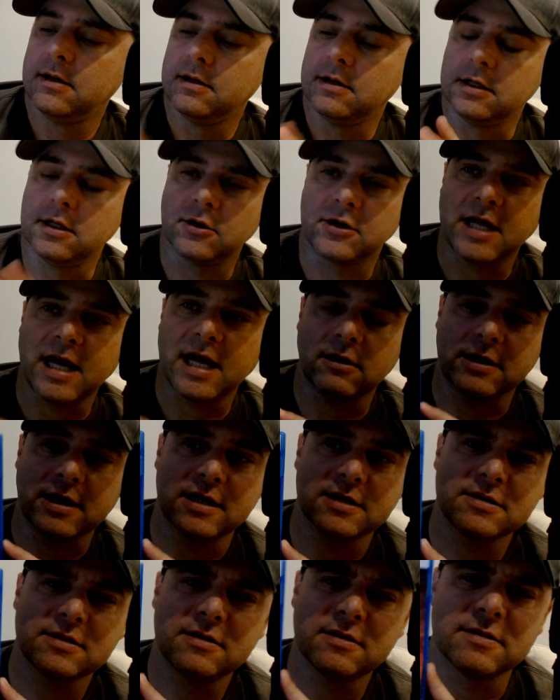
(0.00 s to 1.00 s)
Your Cal
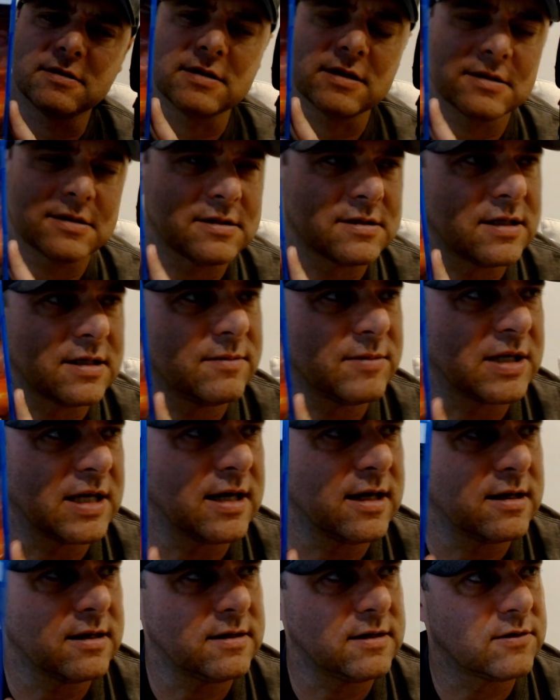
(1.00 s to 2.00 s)
Kestis, that's his name
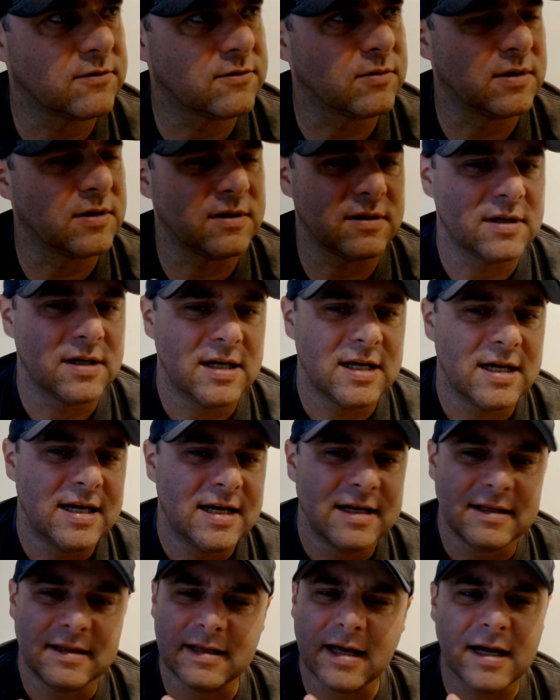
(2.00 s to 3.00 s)
again in this one.
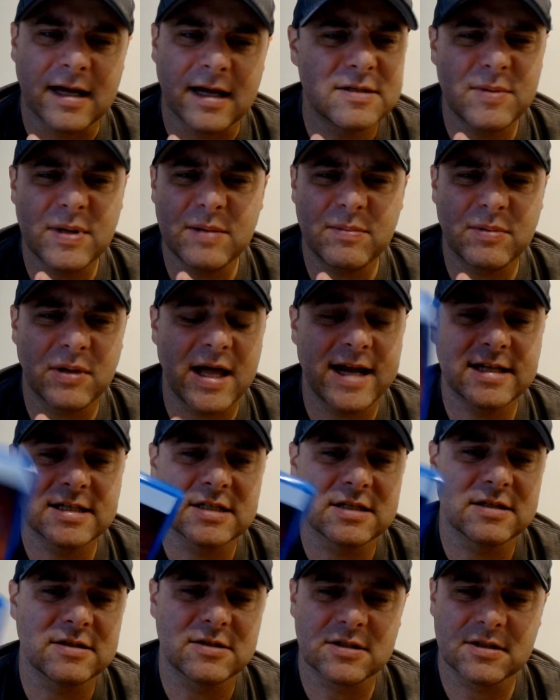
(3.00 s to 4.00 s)
Not as many
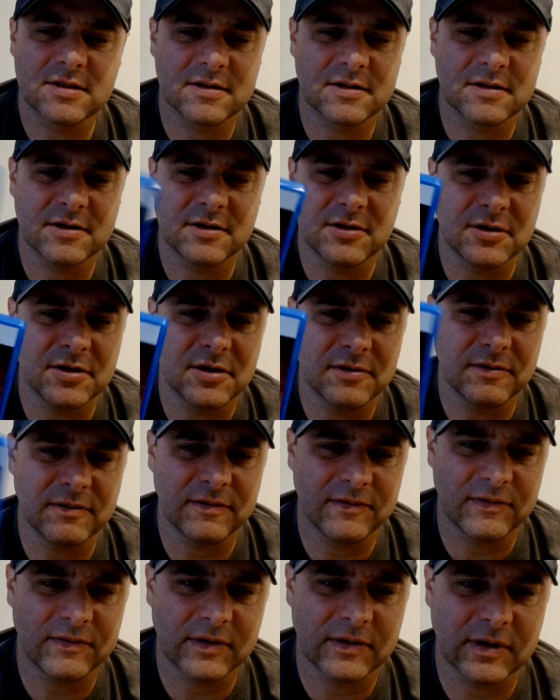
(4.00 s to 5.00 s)
planets
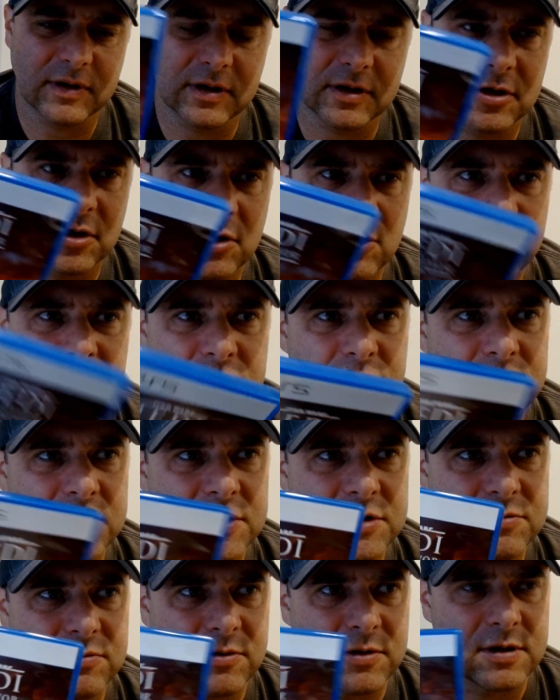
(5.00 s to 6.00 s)
to go to in
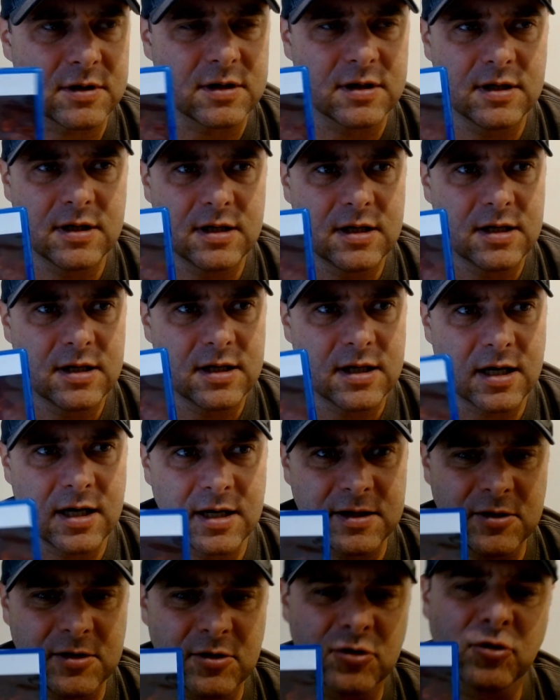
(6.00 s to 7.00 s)
this one.
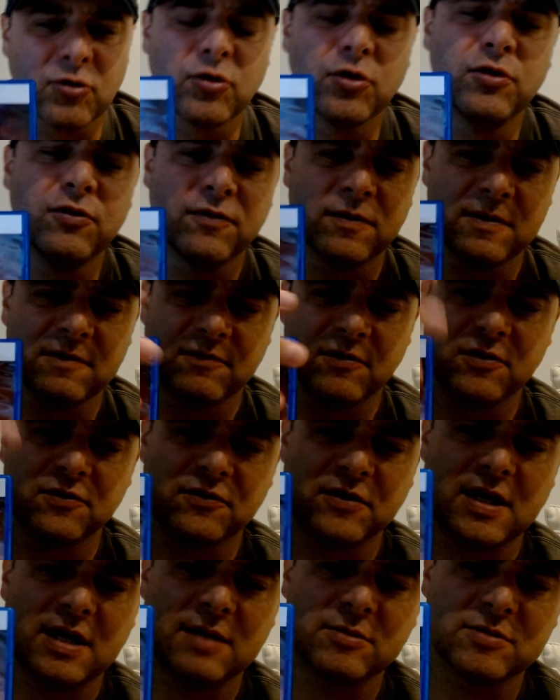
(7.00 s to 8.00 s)
Your crew from the first
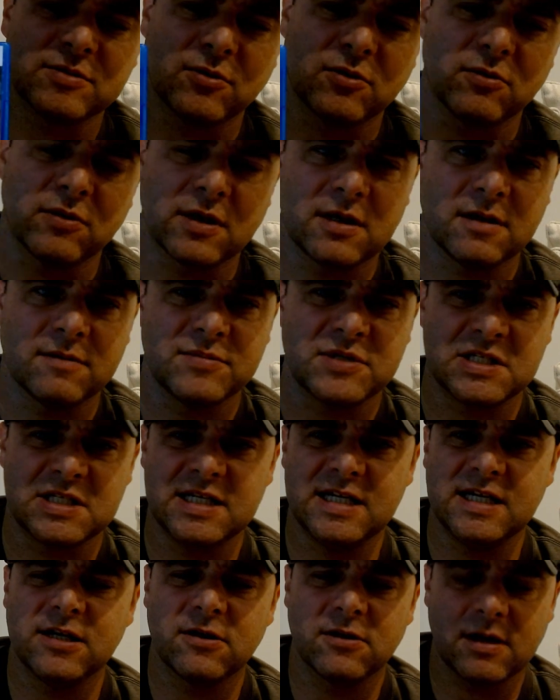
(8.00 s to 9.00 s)
game is broken up.
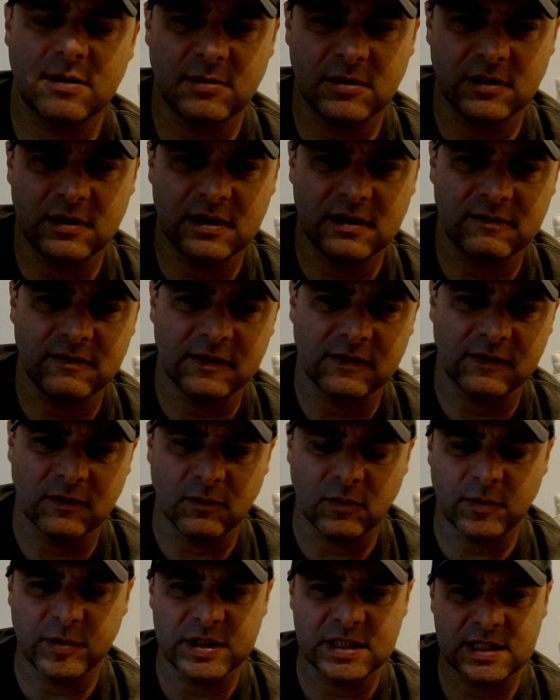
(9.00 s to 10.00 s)
Seer, I believe, is the
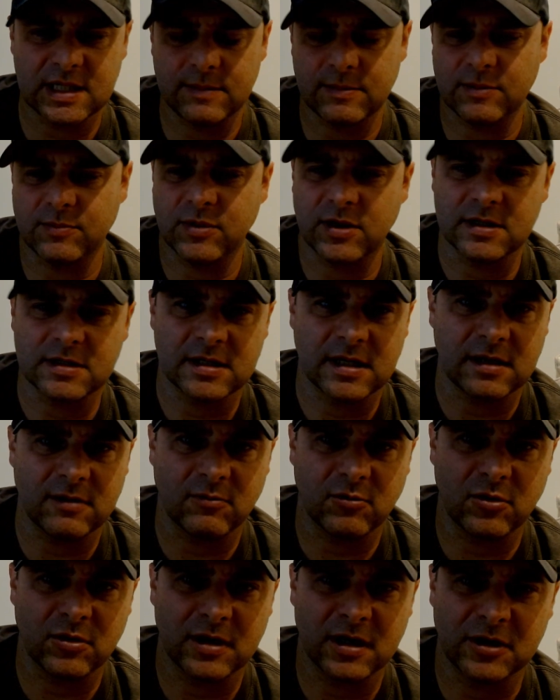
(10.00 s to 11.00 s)
woman's name. I'm probably saying it
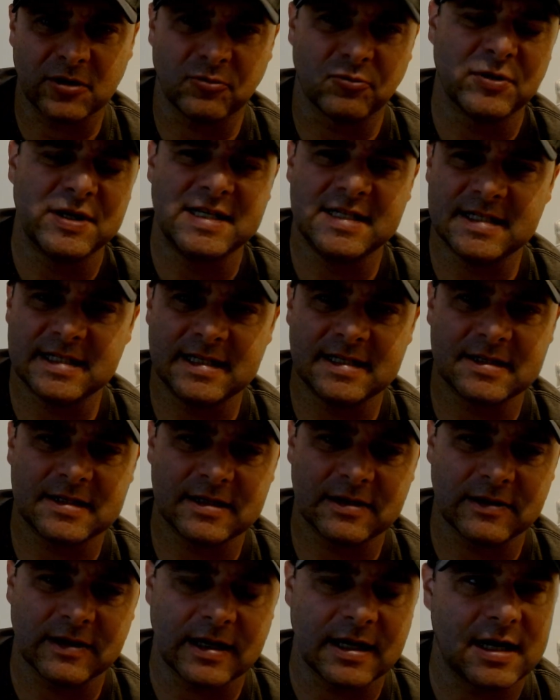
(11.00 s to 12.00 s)
wrong. Greasy is the
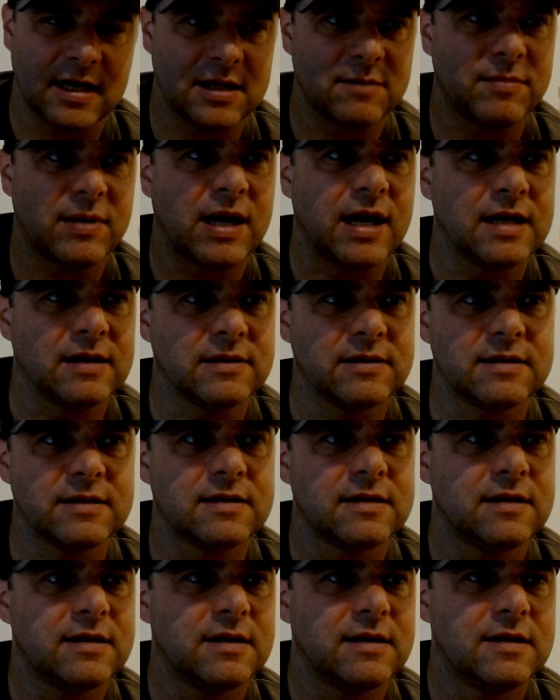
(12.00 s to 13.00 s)
other guy, the pilot.
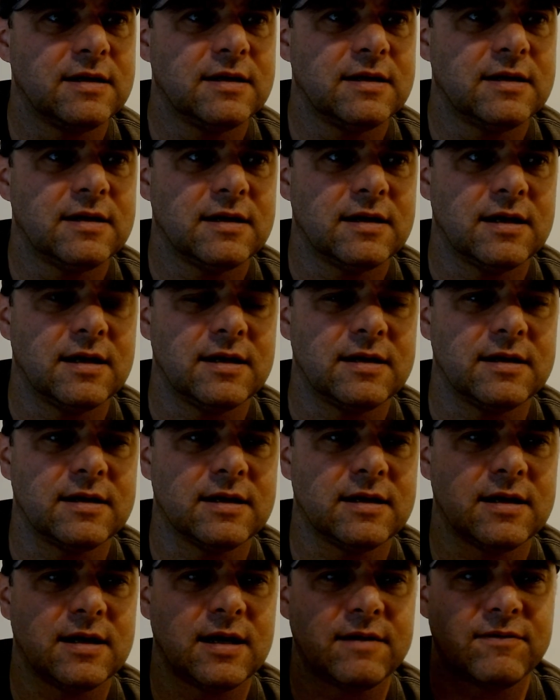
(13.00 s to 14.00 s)
and
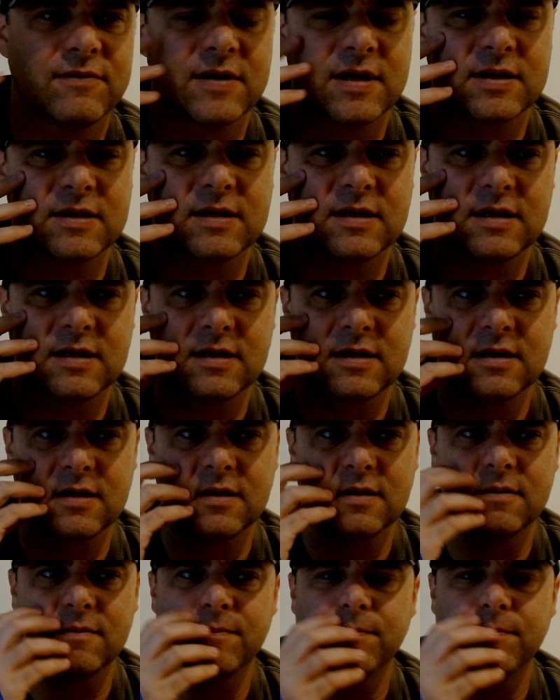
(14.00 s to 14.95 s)
I forget the.